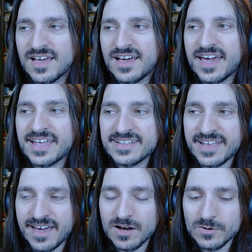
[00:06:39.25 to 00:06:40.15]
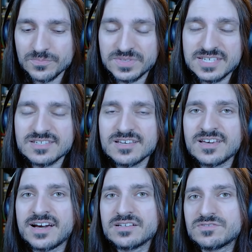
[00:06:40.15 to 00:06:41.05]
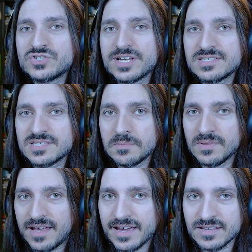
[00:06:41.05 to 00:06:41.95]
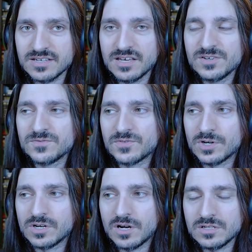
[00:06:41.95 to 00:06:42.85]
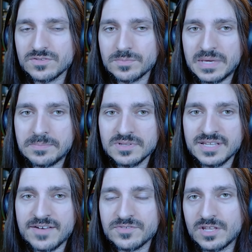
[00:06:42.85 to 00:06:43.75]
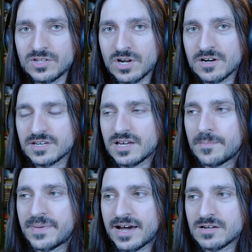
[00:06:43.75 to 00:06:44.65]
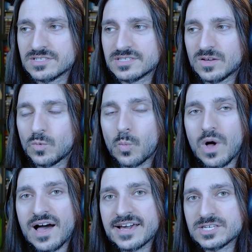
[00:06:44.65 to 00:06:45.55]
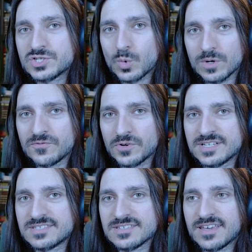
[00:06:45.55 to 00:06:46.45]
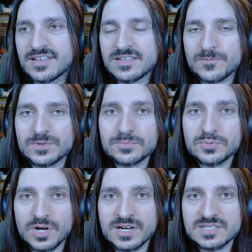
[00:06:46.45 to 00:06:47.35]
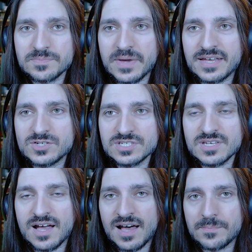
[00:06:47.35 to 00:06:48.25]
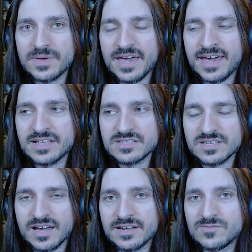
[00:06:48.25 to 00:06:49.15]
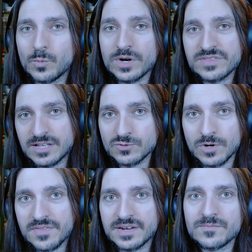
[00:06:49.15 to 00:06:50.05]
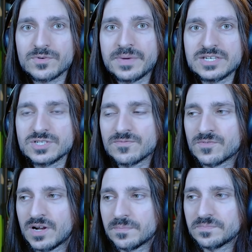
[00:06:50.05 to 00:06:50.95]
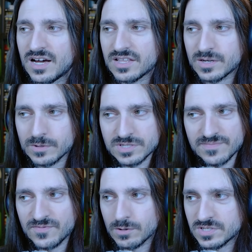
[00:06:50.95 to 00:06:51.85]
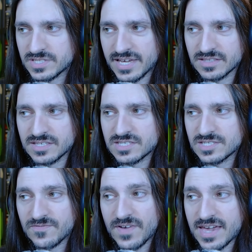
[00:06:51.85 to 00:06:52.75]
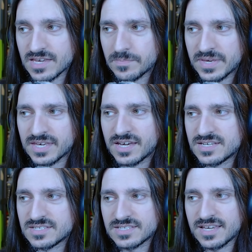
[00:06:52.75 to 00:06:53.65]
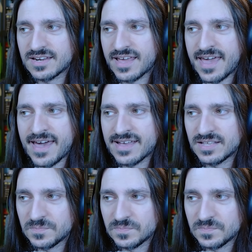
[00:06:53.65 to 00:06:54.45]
And now this can kind of shed some light for all of the people left in the dark about why storefronts get different product pages up and kind of where they draw that information from. There were some folks saying this is fake because it had